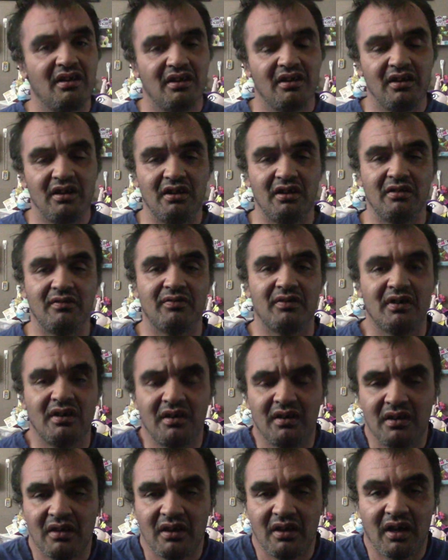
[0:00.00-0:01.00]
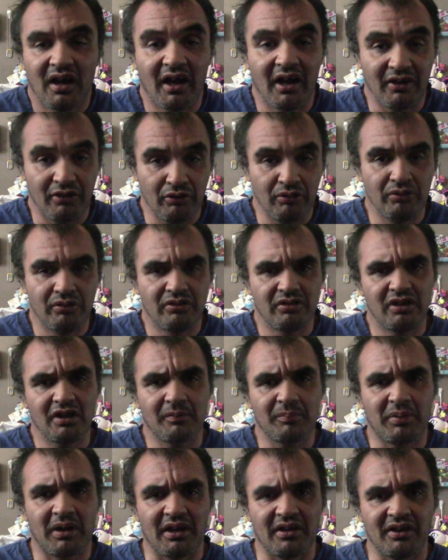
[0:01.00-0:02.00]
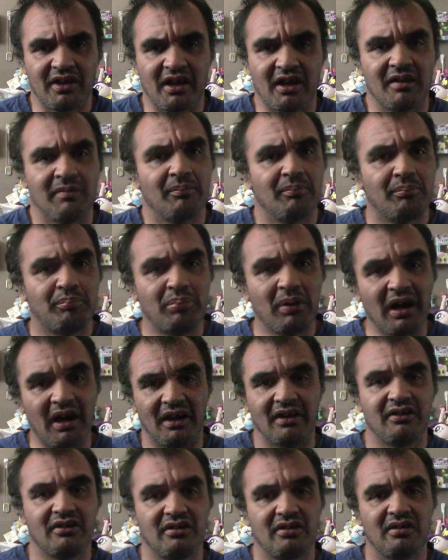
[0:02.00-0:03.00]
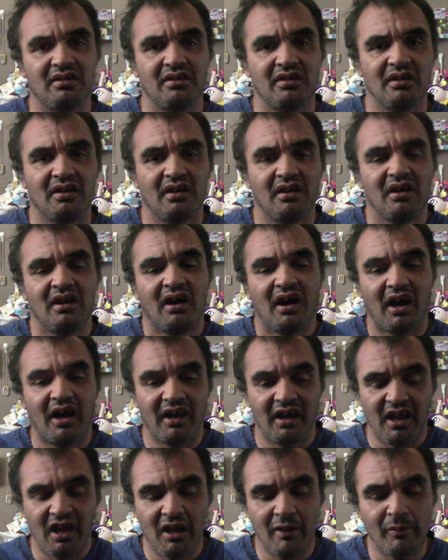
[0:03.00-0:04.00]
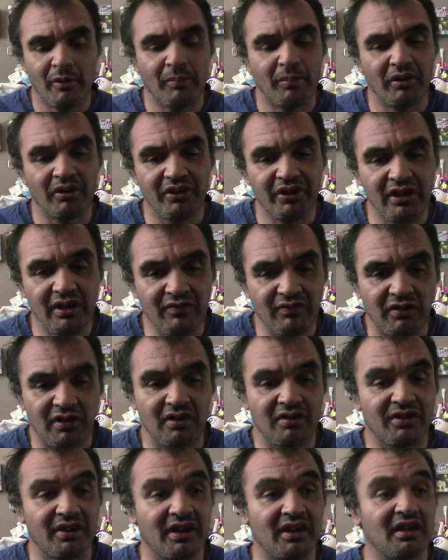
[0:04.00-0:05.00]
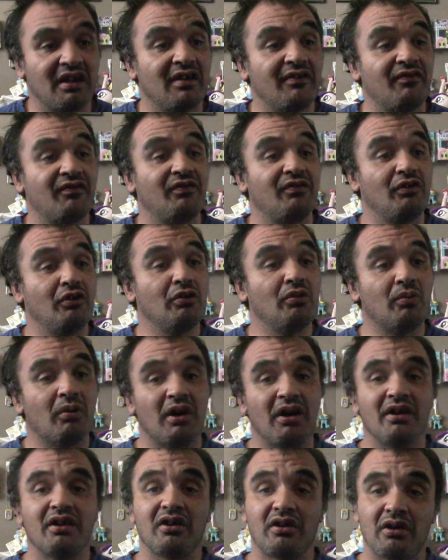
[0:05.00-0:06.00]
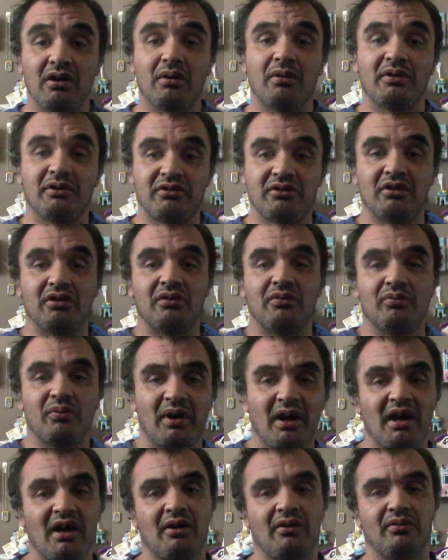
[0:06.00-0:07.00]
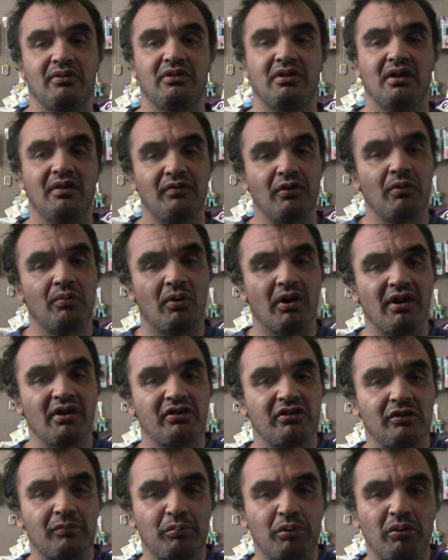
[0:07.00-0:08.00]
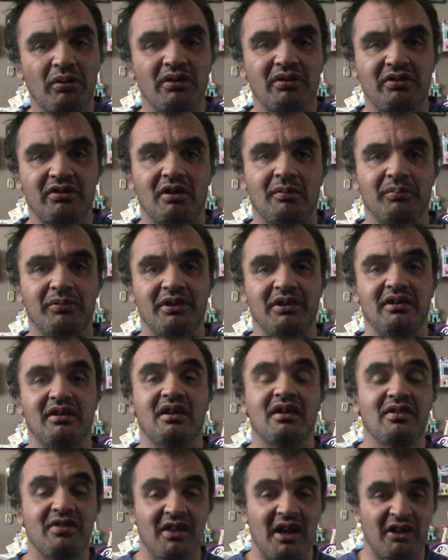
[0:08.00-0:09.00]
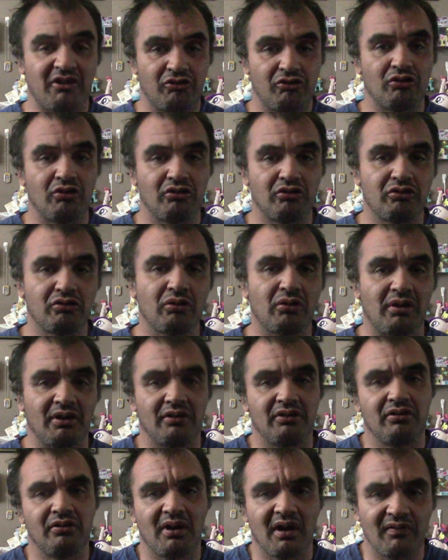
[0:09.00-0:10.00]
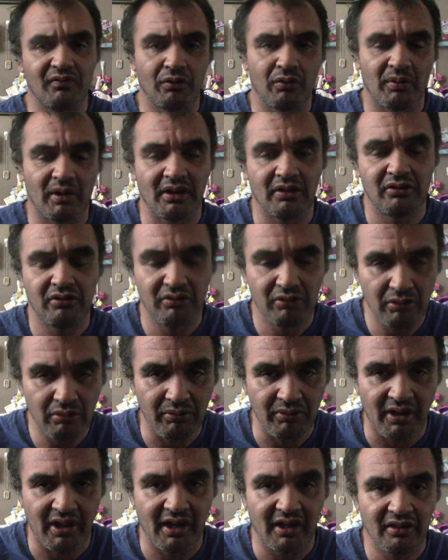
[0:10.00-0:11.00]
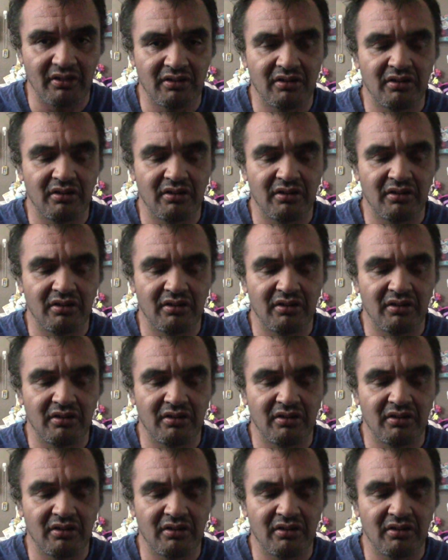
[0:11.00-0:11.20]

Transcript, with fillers: Eve, I do stick by that. But I am a believer that if you want to go a certain route, if you want to support something, that's your choice. You have the right to do that.